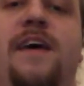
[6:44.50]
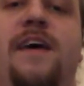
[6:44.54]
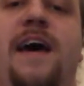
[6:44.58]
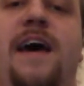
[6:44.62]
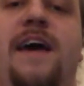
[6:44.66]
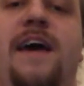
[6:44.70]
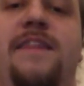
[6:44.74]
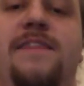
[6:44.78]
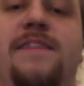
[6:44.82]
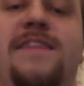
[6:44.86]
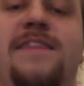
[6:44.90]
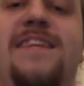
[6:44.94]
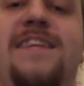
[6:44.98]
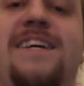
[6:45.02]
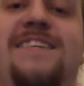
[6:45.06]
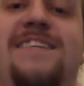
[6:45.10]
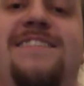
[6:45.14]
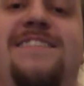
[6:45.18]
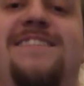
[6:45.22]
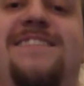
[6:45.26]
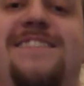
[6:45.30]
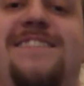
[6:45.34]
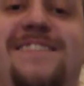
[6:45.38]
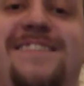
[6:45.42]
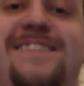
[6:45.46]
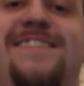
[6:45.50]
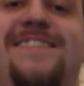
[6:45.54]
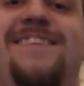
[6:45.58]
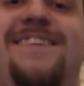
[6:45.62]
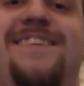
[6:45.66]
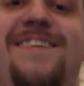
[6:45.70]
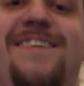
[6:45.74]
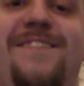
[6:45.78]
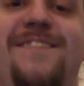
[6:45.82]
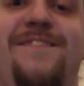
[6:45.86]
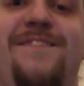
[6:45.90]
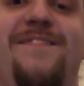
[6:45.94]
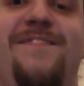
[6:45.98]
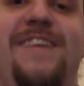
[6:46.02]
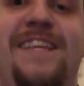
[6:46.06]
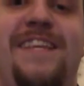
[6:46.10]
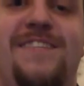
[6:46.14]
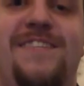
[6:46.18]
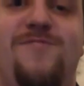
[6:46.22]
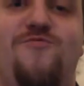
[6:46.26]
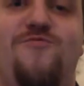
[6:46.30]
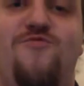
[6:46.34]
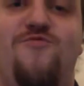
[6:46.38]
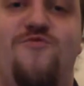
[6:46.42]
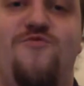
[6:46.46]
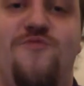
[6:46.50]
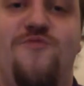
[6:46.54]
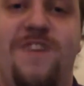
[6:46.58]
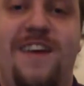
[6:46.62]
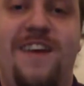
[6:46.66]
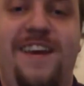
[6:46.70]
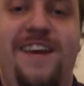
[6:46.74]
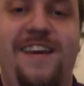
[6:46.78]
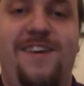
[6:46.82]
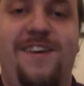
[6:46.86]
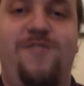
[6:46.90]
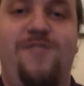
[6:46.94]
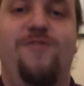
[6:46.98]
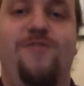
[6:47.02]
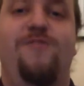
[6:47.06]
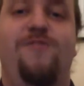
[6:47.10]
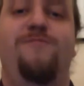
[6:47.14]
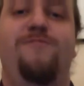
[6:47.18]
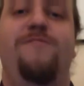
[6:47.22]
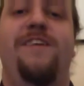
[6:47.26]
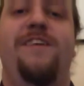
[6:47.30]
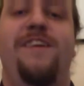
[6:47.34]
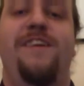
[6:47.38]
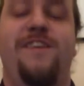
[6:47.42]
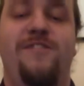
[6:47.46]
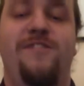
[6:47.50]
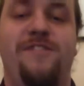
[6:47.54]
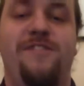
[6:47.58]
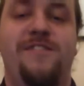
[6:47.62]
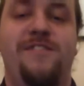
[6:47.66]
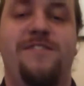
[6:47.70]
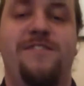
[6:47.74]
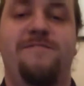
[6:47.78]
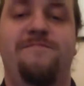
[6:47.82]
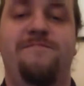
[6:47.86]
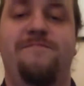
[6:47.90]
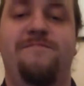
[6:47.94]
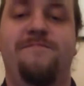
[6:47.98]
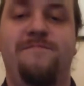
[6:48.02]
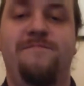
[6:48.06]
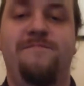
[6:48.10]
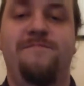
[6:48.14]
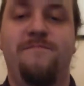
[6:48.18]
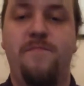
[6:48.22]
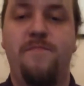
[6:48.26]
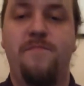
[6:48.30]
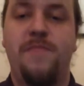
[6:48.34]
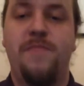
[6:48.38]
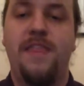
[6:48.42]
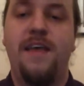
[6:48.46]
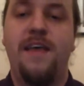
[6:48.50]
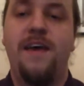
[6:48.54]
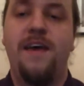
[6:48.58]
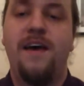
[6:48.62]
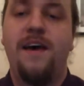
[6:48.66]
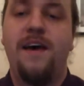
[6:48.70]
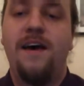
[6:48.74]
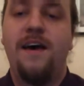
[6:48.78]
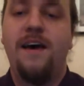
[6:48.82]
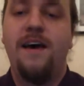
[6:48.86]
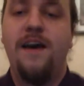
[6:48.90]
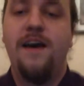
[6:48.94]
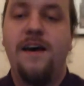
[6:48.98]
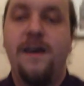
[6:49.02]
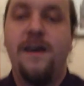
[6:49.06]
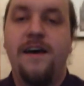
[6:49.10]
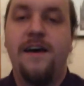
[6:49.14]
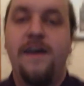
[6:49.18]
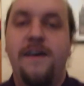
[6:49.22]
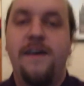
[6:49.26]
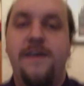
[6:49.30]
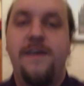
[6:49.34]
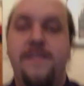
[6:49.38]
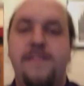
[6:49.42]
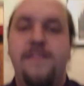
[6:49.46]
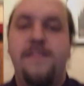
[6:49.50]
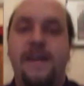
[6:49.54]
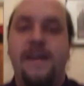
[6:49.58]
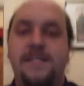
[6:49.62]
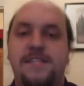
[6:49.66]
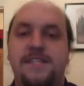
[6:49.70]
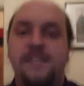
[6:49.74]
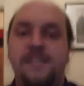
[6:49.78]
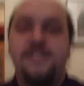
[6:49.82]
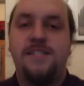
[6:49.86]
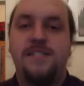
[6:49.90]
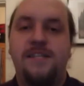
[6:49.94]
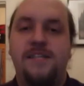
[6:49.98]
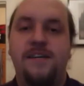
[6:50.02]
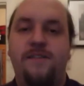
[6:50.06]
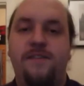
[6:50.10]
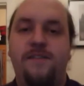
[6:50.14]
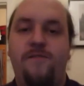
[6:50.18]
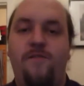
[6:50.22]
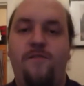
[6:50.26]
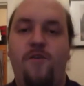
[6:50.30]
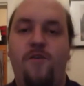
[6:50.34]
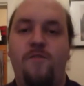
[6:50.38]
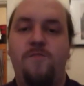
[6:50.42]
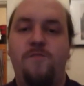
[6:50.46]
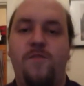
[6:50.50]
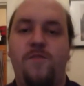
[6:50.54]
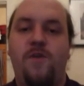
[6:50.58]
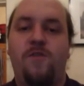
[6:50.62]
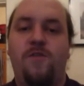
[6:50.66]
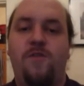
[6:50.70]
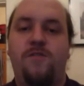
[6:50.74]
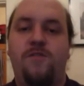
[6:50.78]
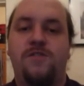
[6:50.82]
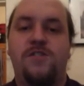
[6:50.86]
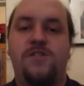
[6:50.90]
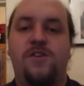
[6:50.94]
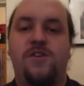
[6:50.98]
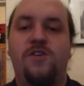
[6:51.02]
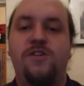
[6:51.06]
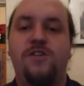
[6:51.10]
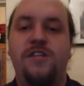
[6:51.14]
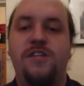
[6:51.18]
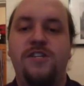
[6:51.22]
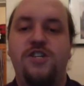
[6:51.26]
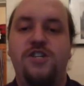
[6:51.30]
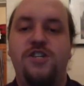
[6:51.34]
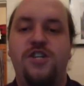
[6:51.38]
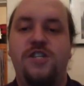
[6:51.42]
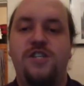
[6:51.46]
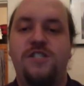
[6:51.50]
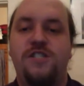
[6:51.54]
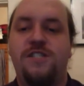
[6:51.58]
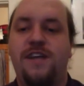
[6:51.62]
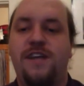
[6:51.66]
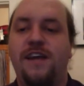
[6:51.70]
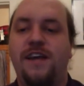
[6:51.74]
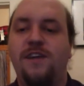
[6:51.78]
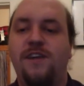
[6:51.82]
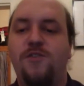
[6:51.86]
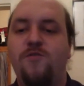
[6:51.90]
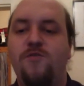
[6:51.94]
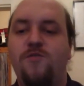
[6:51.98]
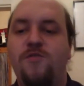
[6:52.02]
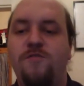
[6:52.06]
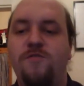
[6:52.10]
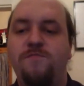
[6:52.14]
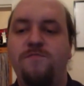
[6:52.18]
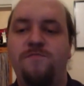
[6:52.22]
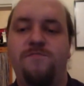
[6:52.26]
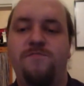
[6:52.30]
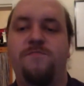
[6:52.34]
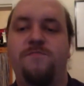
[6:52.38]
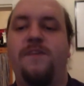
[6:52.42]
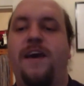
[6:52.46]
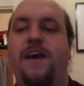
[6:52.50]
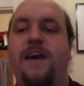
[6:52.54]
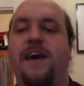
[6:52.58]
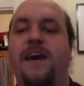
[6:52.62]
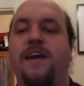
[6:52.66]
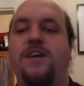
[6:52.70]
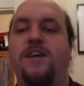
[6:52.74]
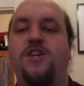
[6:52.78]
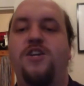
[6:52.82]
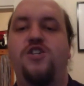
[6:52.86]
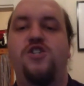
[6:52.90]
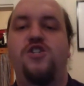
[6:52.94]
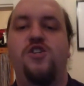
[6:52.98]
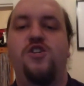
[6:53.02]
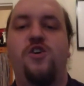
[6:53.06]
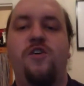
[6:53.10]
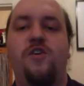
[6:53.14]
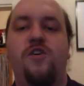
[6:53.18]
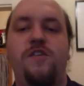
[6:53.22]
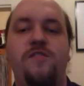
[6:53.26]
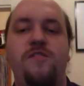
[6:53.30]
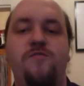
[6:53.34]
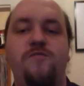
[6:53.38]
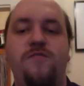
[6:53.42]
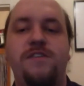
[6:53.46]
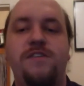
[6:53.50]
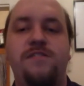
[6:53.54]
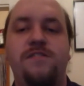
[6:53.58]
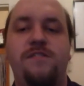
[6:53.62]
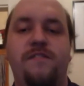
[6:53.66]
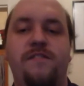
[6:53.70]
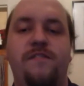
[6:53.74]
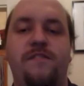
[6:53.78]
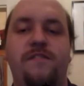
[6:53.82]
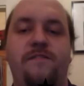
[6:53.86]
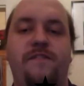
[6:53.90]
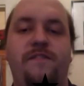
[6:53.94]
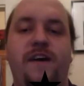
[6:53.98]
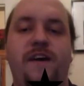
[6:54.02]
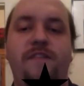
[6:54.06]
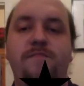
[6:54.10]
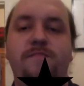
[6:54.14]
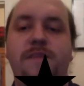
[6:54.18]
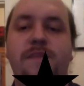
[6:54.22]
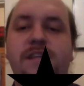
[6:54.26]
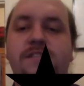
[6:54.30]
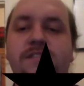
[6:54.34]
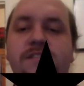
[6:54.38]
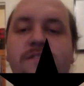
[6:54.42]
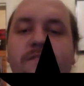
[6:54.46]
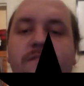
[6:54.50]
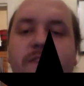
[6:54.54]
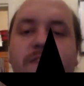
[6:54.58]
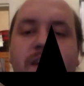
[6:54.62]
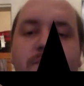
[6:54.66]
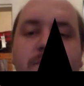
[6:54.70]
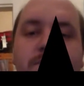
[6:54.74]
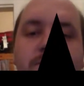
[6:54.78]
And this feels really cool when you do. That's it from your Scottish style guru. Enjoy the rest of the 5 minutes of fame.